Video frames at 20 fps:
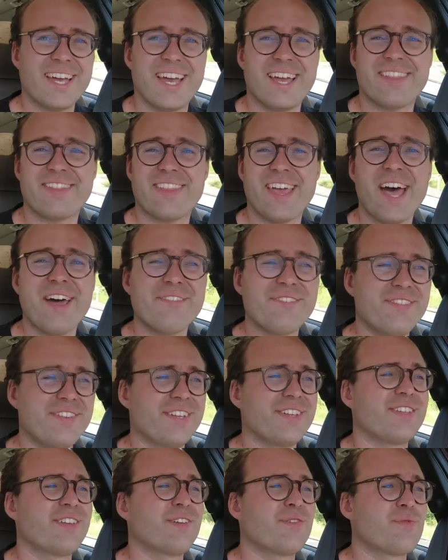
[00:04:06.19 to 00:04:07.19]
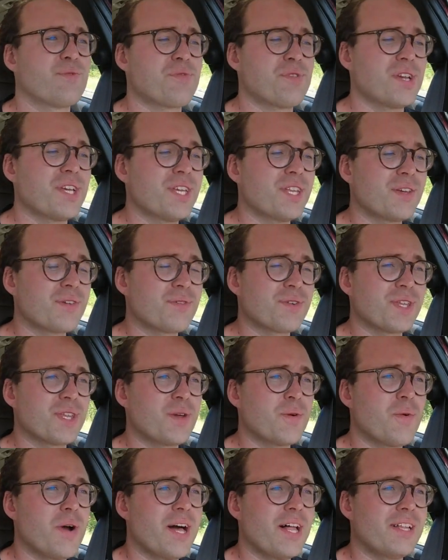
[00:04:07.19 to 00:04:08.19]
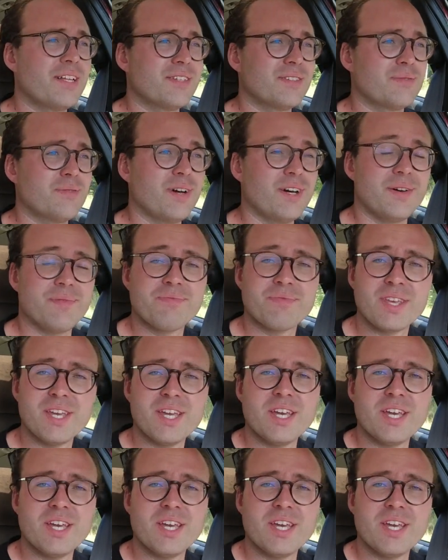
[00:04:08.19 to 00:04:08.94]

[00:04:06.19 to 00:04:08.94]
and that thing did really well as well.